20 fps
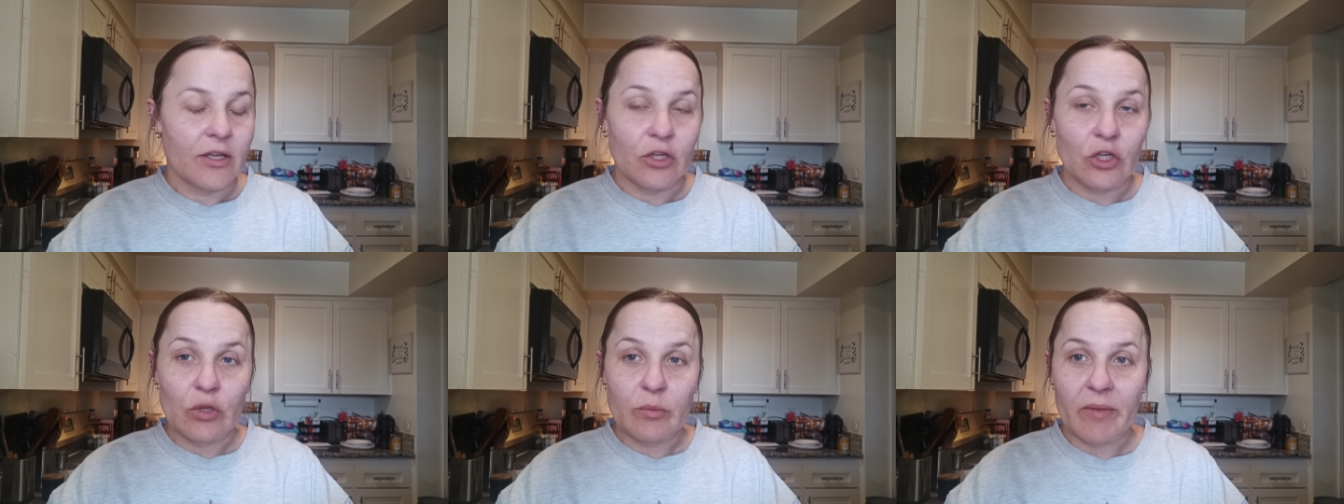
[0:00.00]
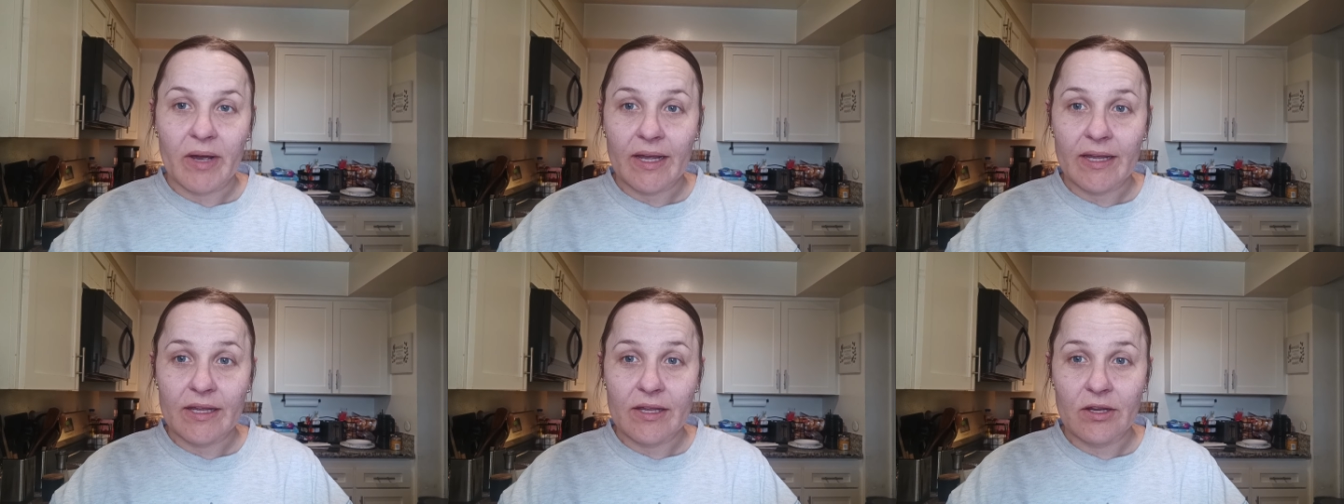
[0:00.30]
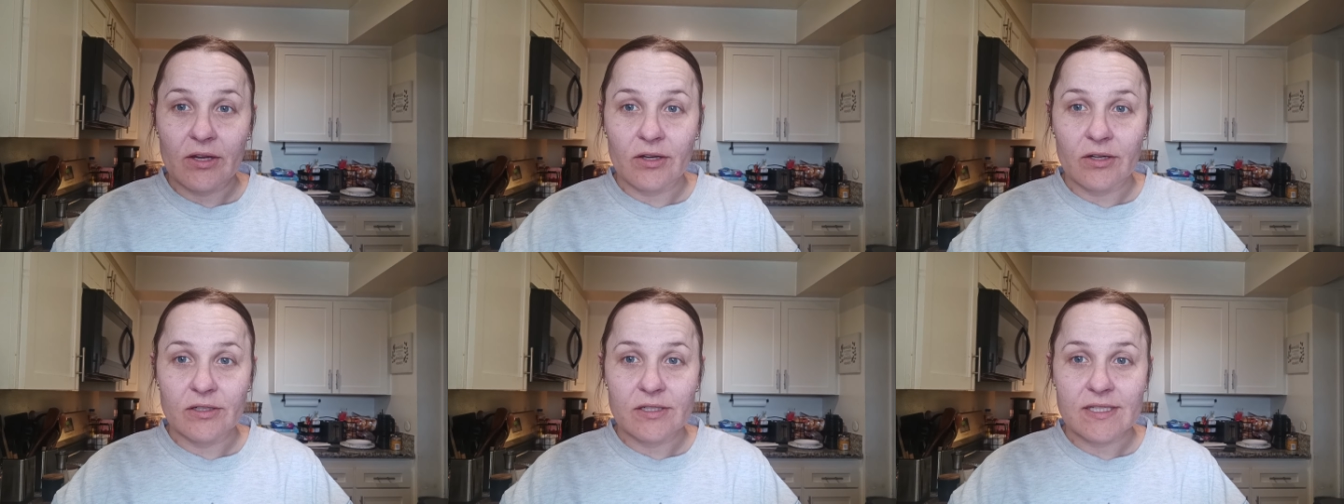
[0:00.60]
you might
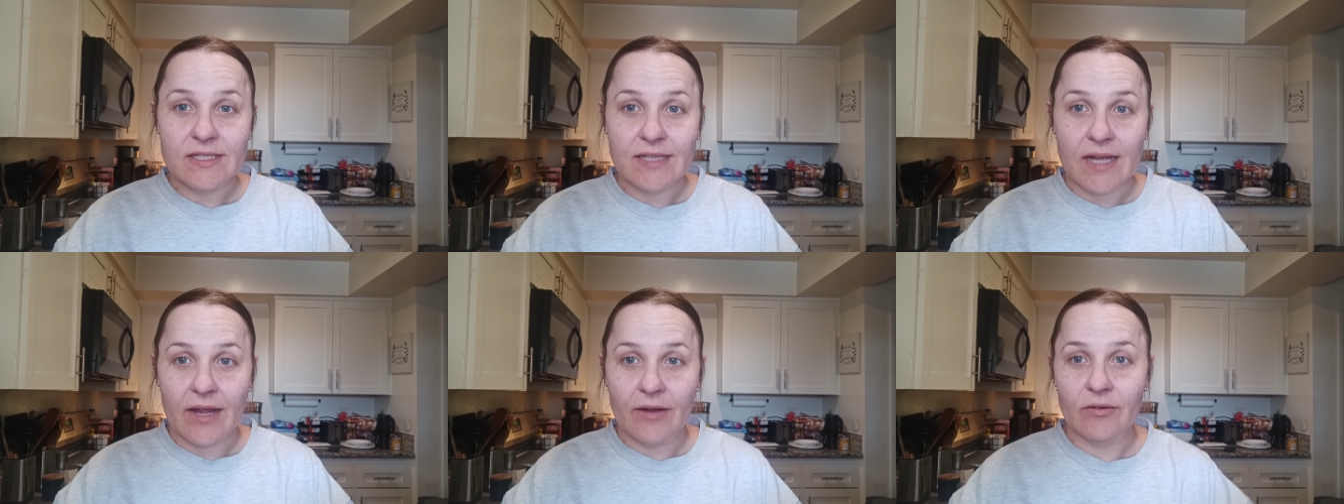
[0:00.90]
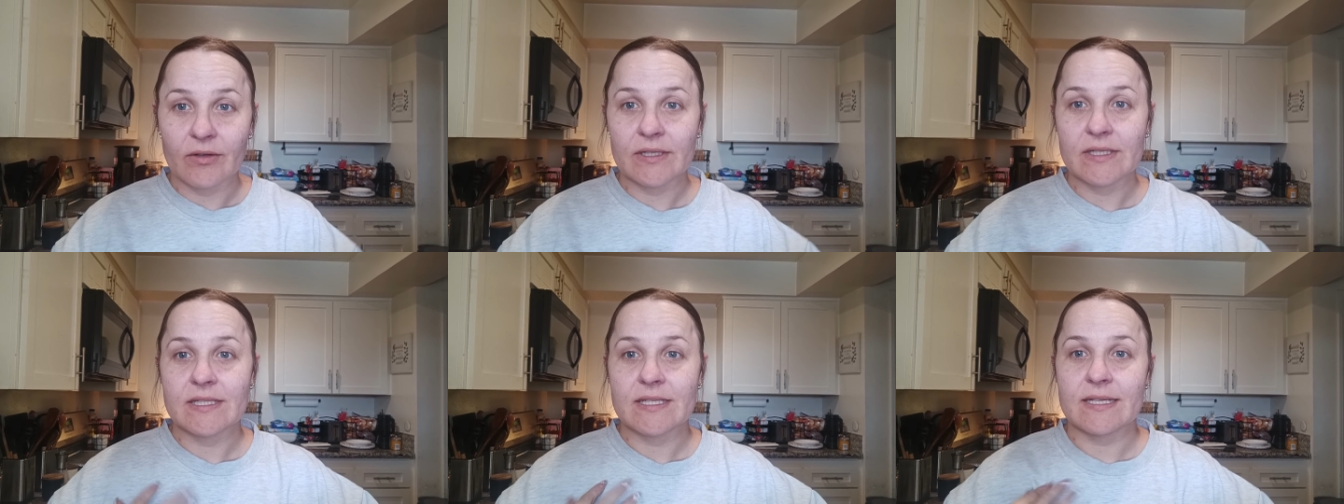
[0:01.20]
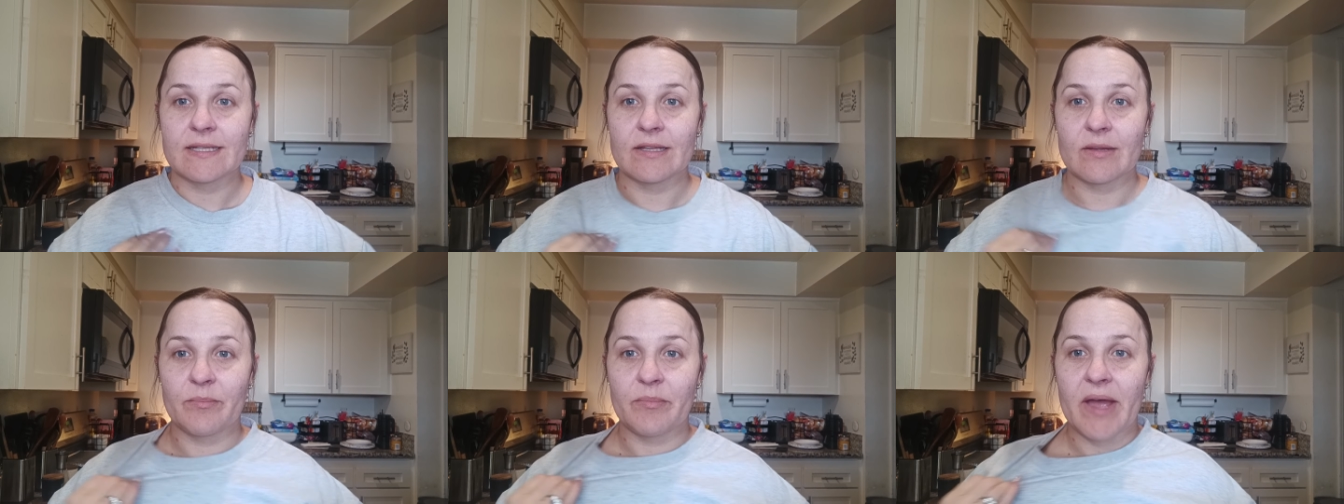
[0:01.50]
hear sirens
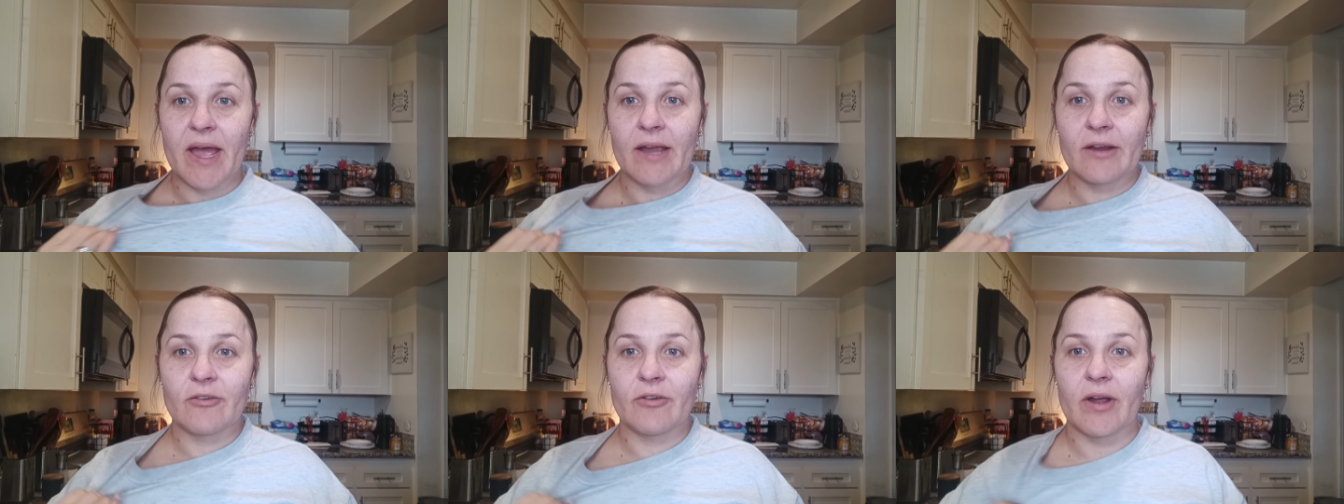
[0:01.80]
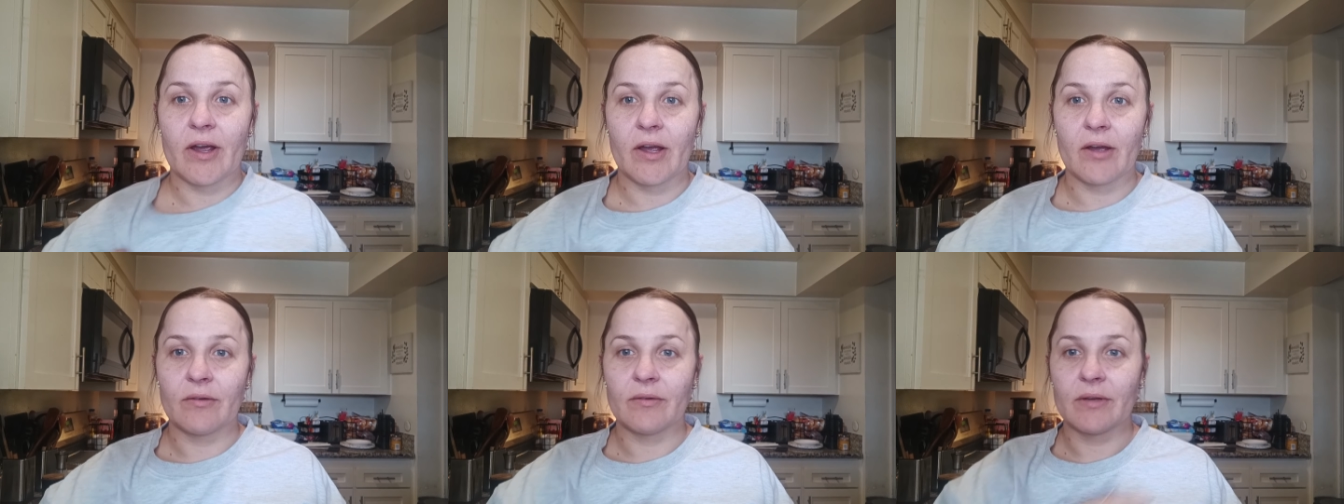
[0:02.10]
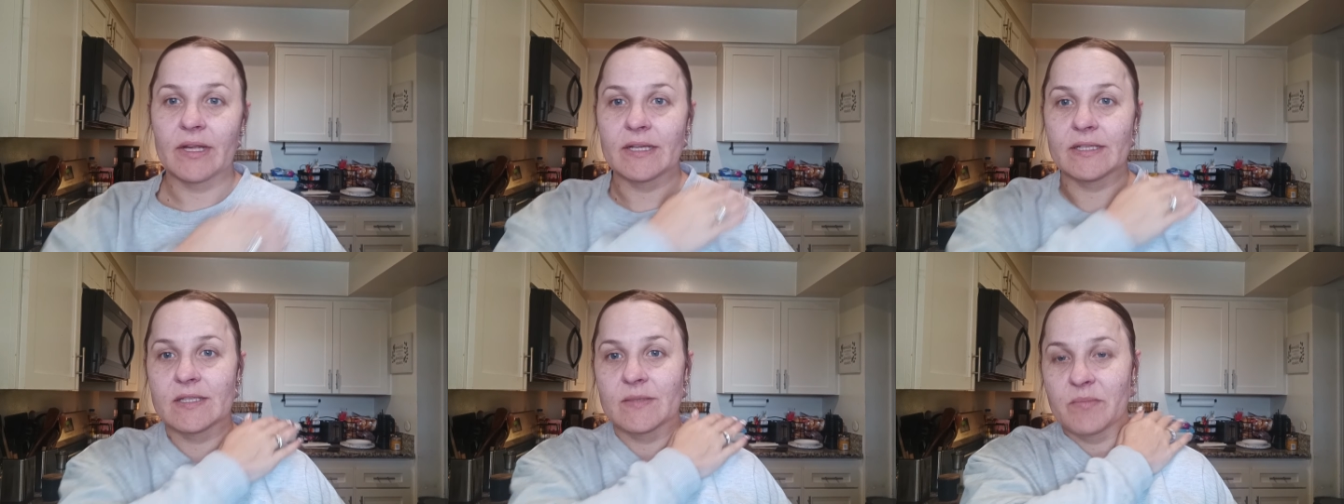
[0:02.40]
in the background
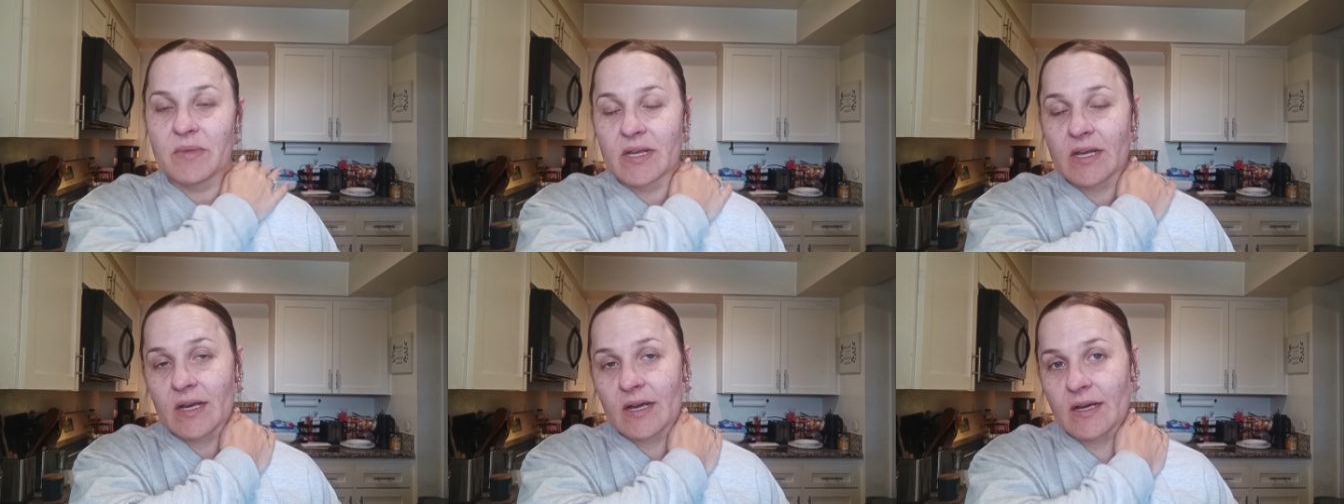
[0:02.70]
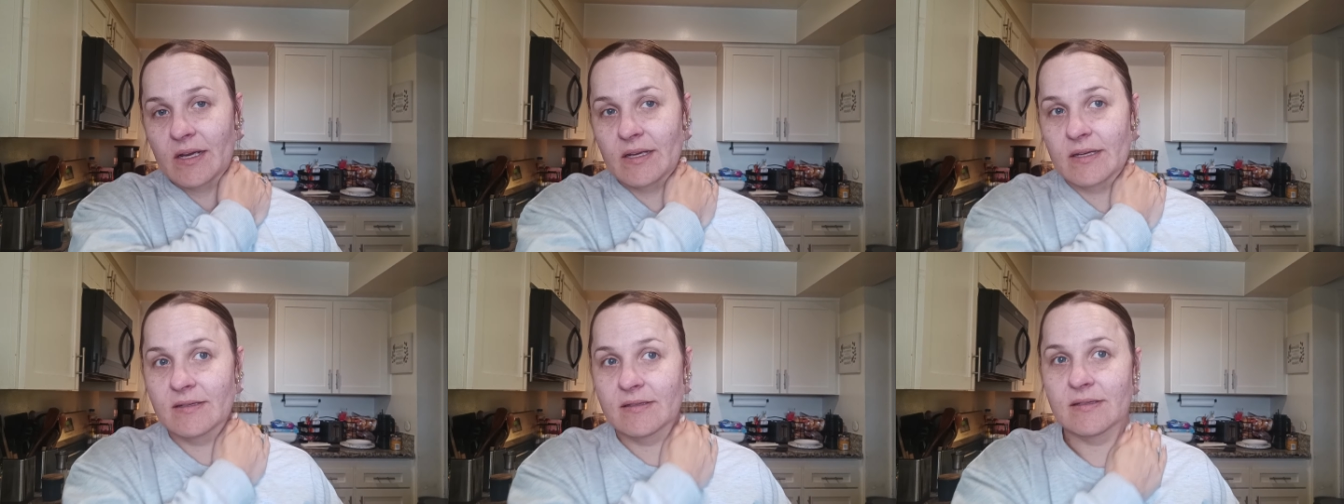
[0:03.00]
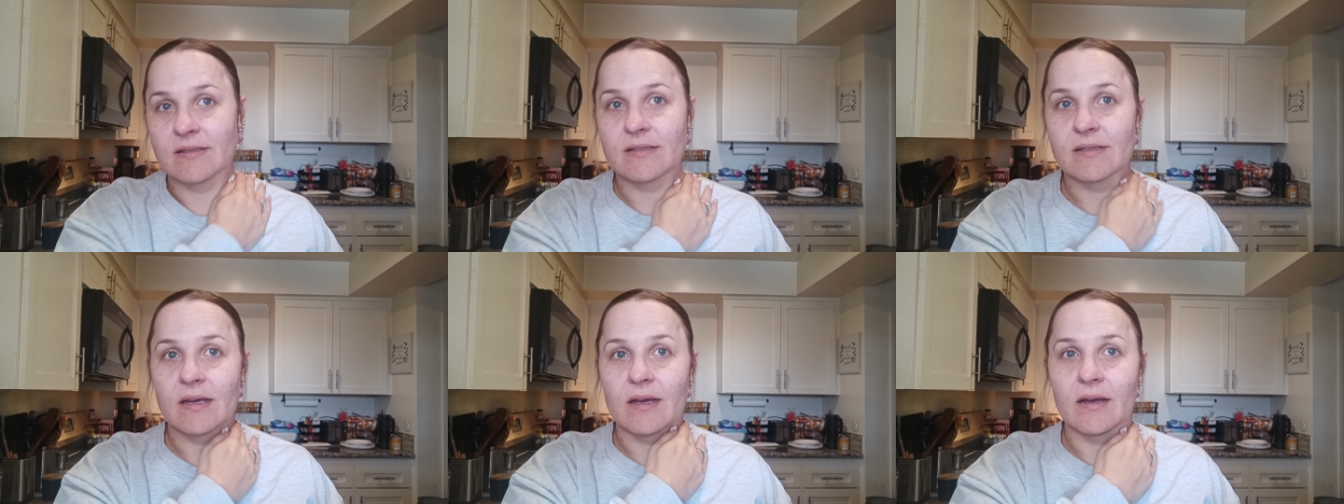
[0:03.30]
it's
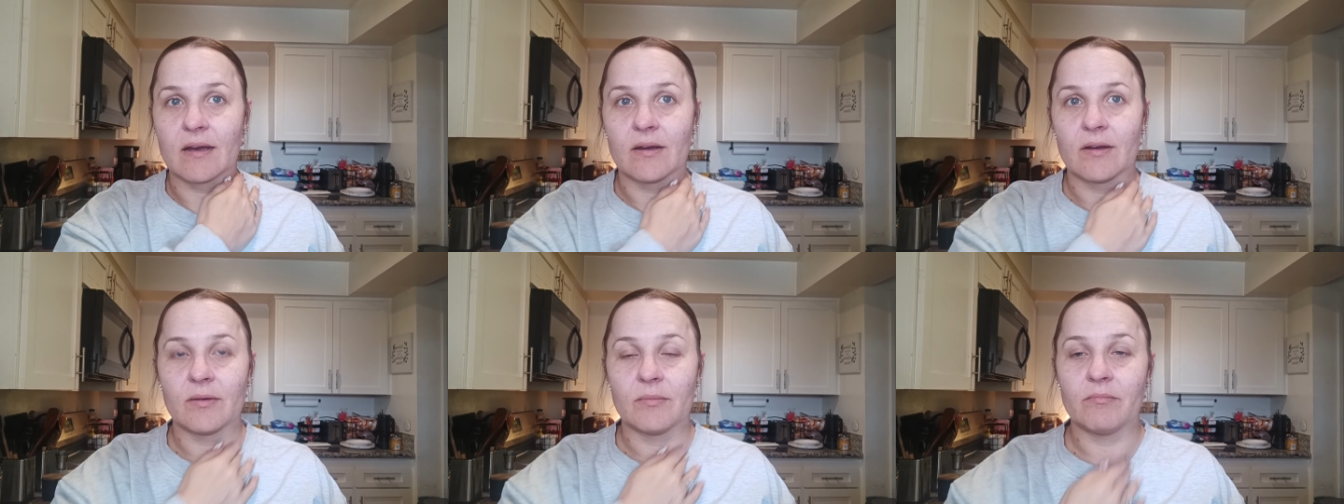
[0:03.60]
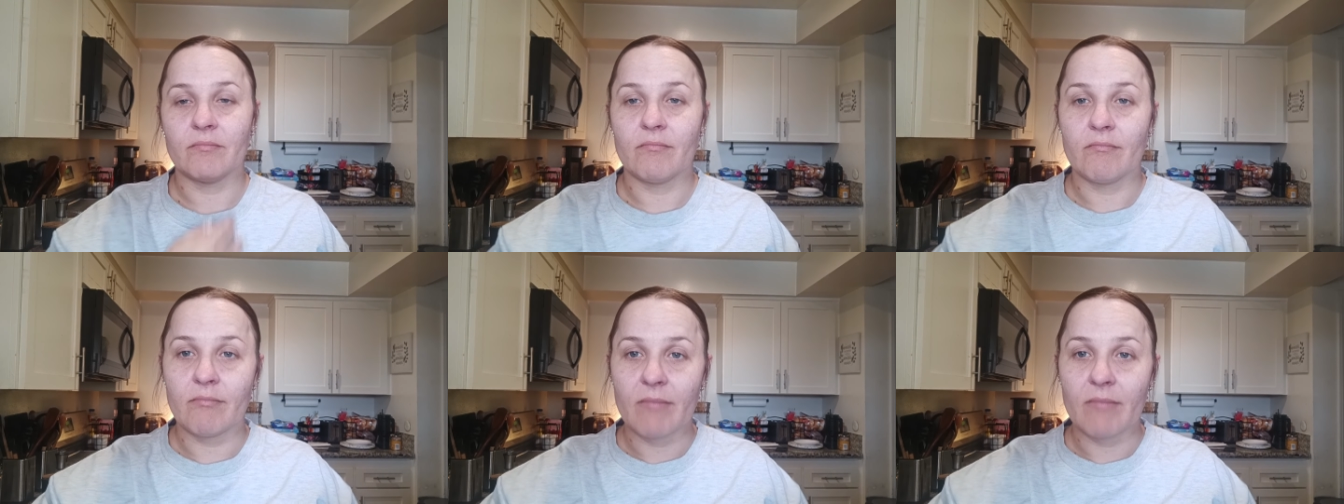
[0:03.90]
because um,